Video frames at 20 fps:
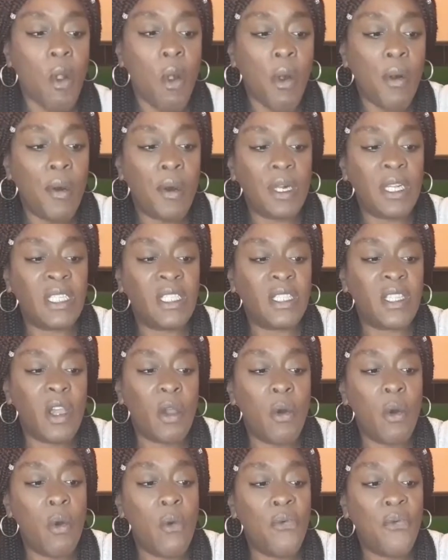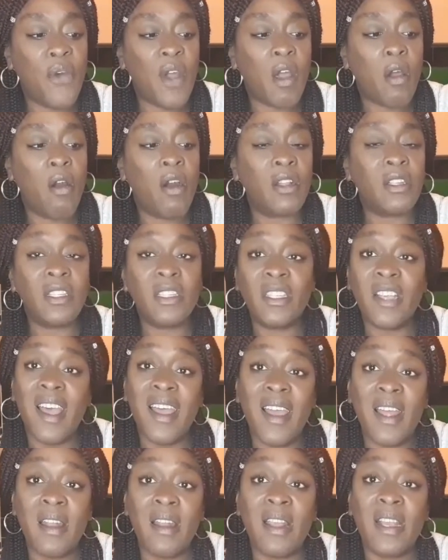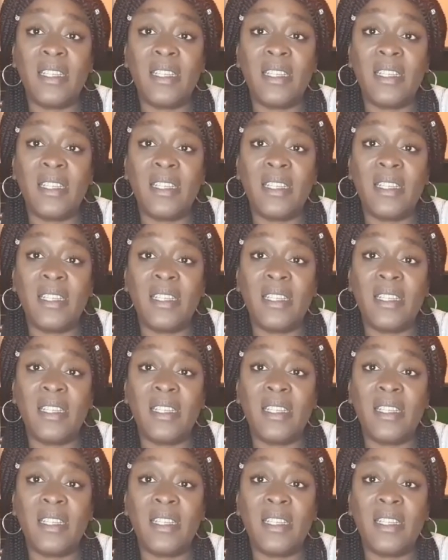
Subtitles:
Or is it all for content?